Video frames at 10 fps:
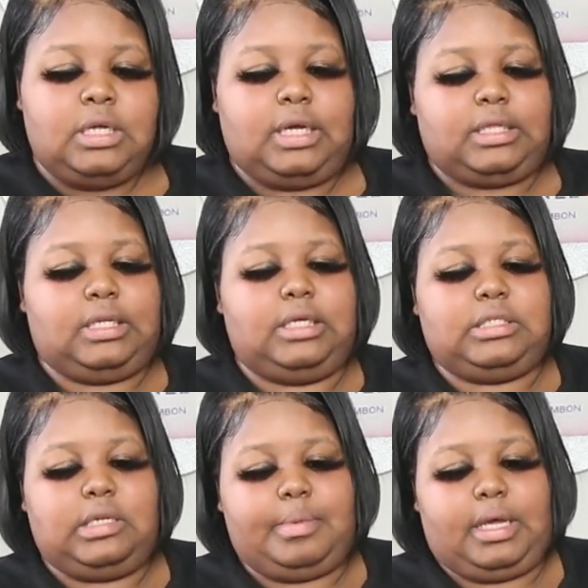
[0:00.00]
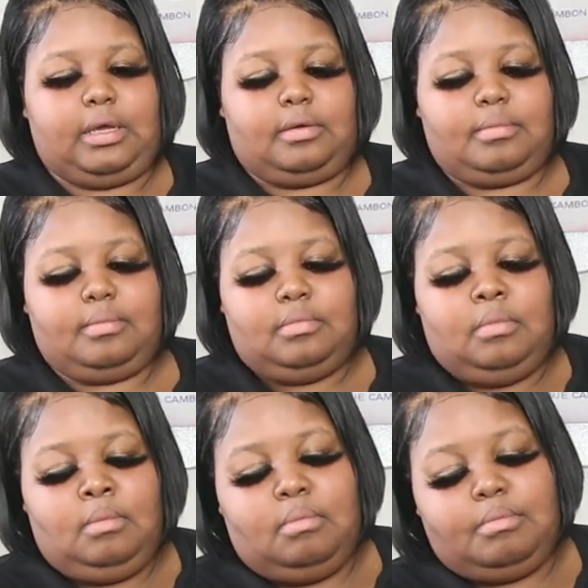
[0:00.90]
You got the lace in the back.
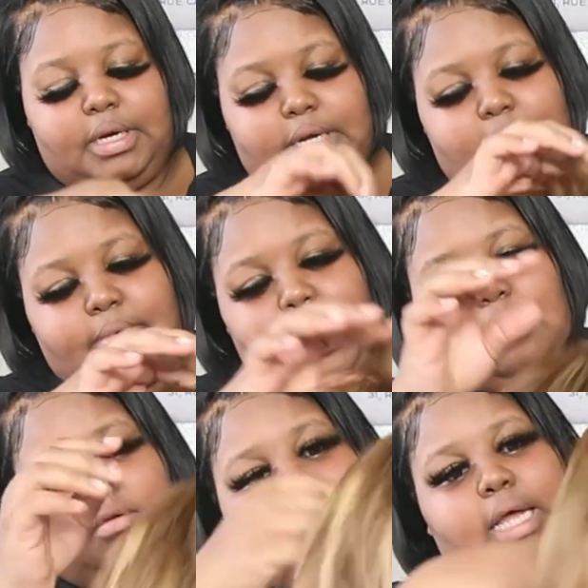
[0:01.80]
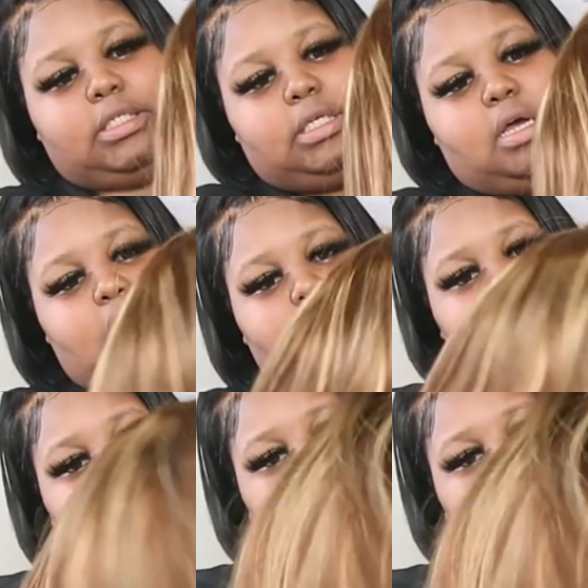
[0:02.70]
But I'm not gonna lie to y'all, the